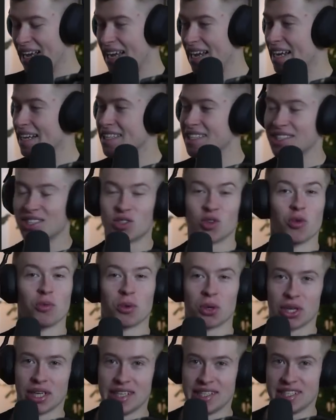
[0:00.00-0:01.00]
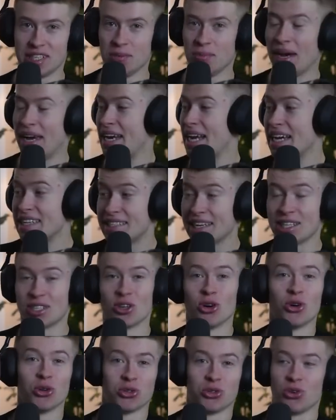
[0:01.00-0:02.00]
It's super easy, man, as I
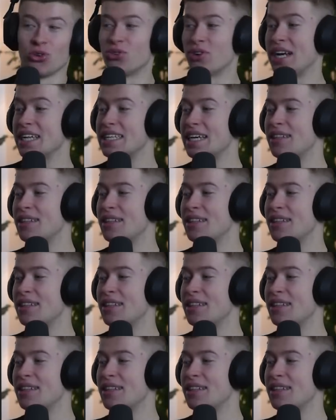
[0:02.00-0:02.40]
told you, right?